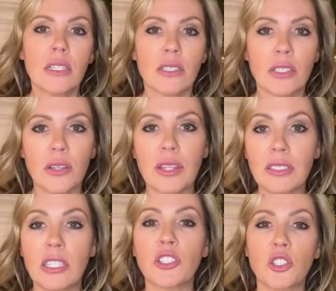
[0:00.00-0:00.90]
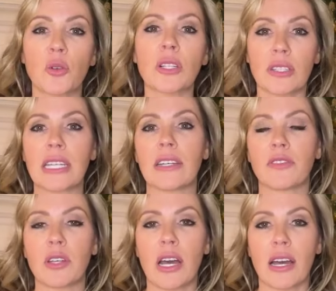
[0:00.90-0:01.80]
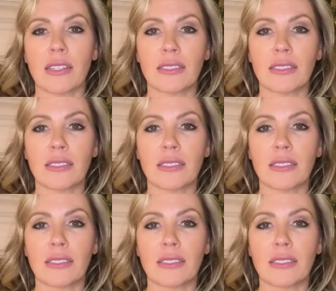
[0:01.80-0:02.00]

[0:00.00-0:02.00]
So this is short-lived, uh,